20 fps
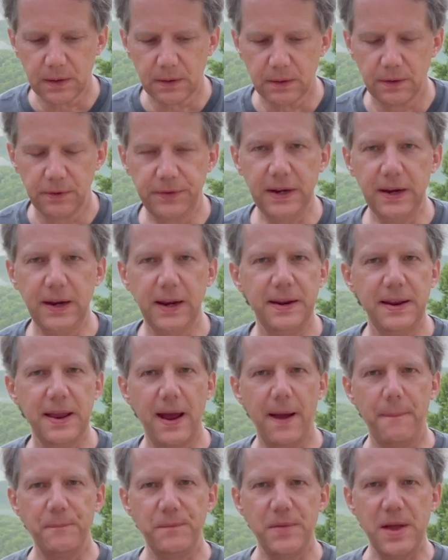See, in
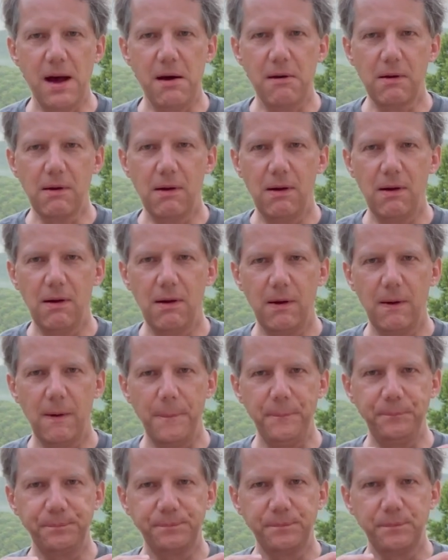that
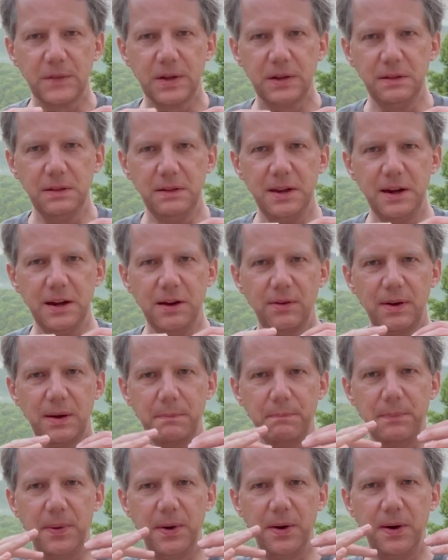alcohol lingering
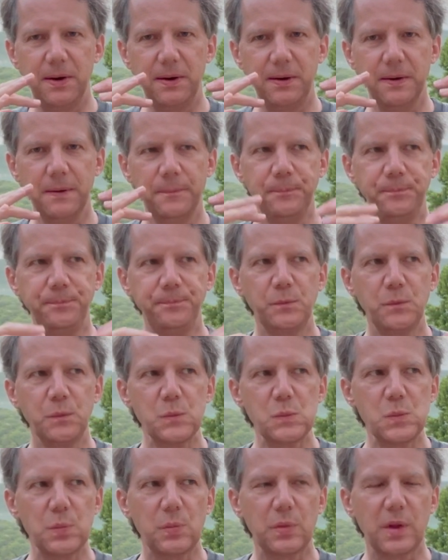burn
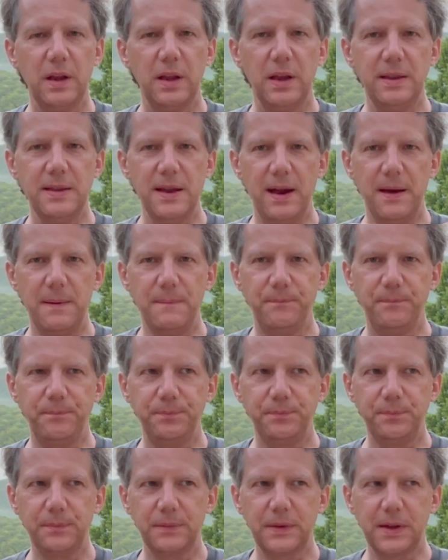and that
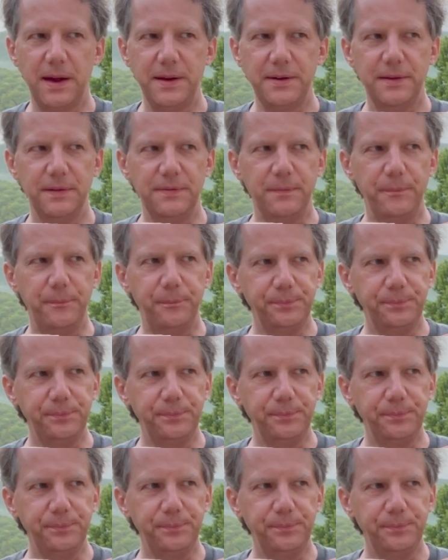kind of